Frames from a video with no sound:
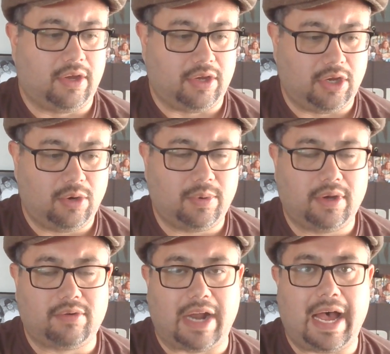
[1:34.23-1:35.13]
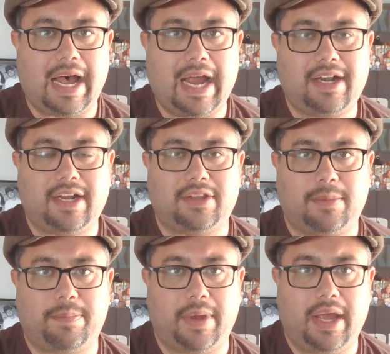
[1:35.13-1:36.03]
You were writing
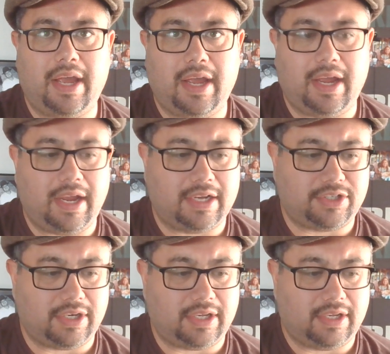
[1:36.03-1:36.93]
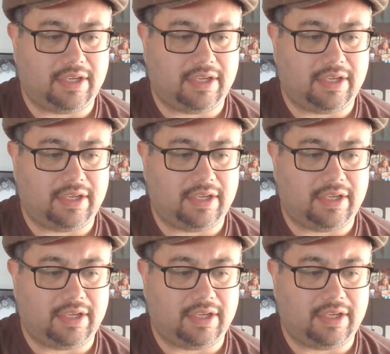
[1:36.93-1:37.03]
the pages